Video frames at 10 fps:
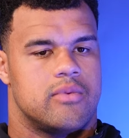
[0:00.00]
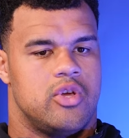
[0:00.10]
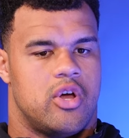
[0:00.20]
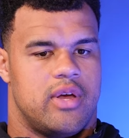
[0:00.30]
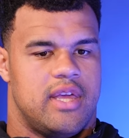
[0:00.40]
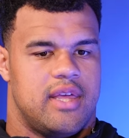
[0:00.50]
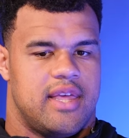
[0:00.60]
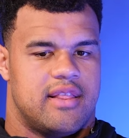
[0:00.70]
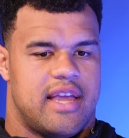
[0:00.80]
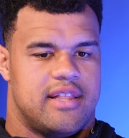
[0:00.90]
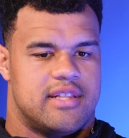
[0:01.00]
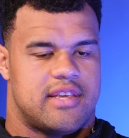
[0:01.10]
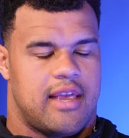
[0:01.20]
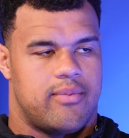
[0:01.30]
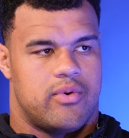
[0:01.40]
you know, he laid the
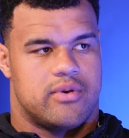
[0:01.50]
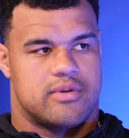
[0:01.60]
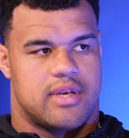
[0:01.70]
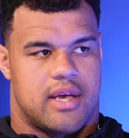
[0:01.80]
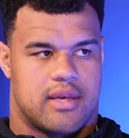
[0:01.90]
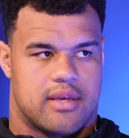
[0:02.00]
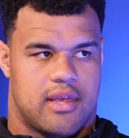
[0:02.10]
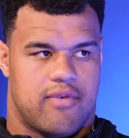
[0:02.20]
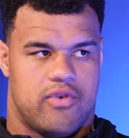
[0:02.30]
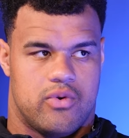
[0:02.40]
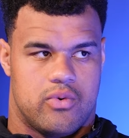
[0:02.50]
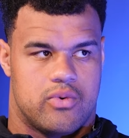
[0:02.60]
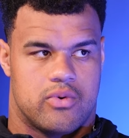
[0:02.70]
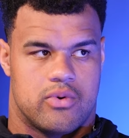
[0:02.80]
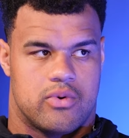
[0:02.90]
table and it was like, if you,